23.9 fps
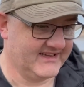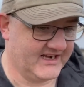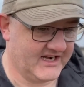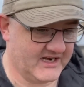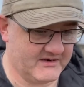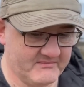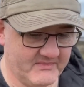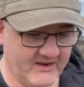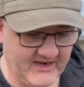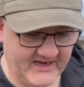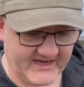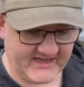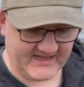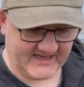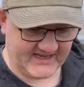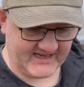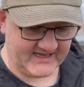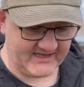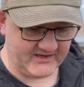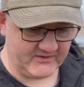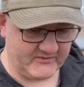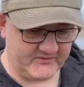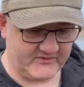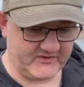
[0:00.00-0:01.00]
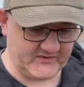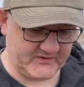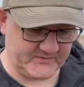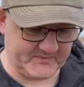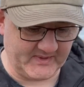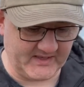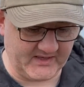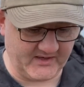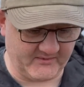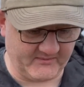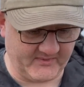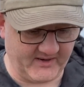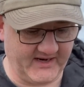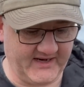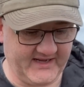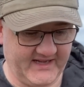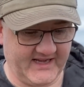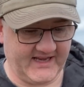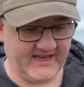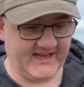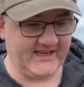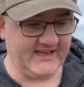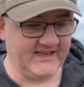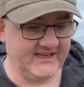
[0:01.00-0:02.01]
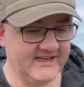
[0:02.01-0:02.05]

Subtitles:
Hermione? You've just been Hermione.